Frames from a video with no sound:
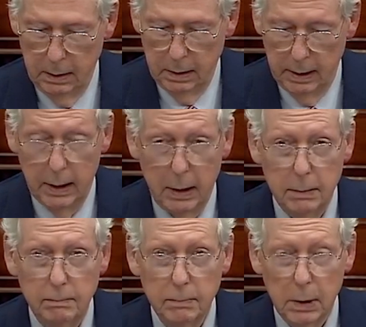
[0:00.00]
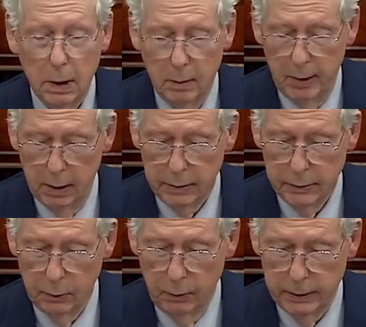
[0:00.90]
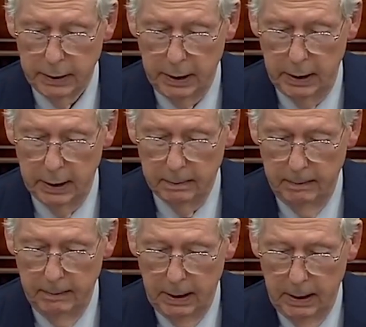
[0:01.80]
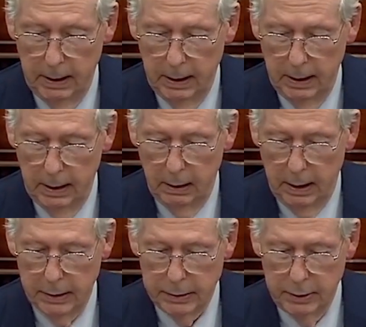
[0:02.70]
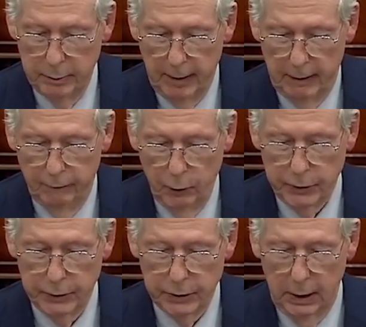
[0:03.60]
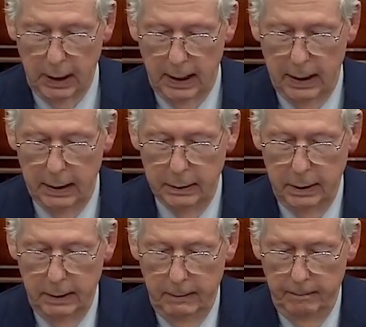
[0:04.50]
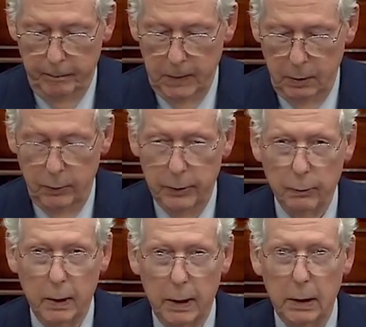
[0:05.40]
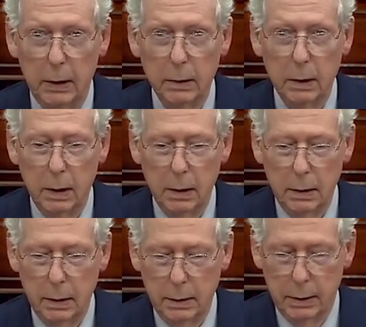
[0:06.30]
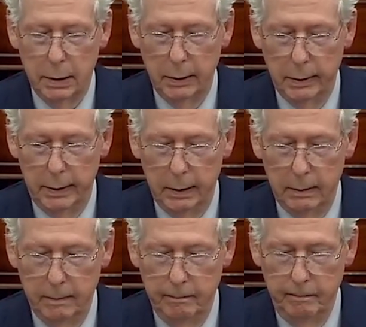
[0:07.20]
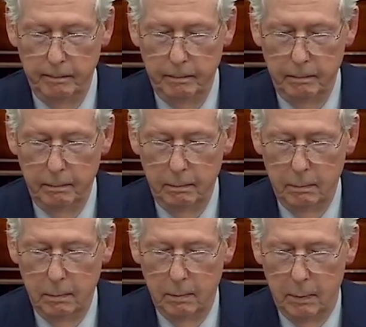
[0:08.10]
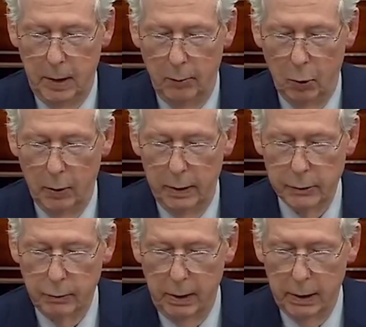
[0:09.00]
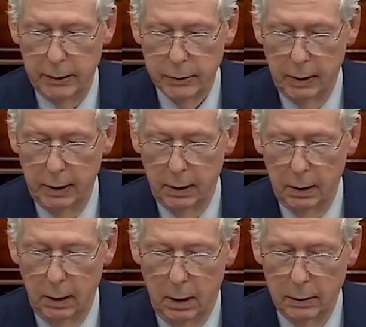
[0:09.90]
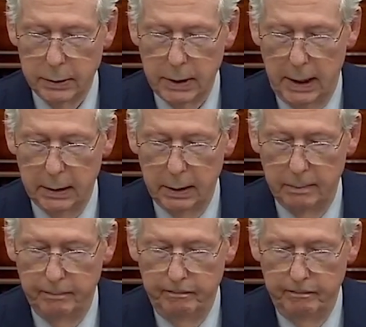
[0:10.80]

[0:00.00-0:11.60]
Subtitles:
Today, Americans are once again held hostage by forces aligned with Iranian tyranny. Many more Israelis are held alongside them,